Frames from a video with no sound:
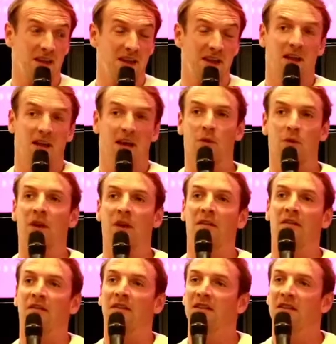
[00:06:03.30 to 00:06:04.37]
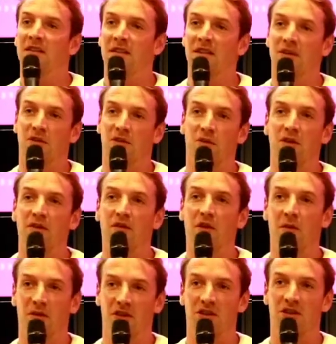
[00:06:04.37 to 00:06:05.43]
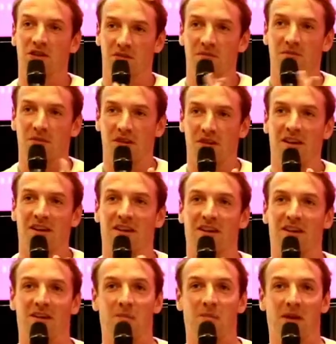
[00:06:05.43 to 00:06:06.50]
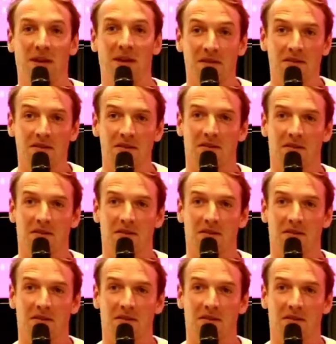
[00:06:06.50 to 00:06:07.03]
And when I visited the refurbished plants,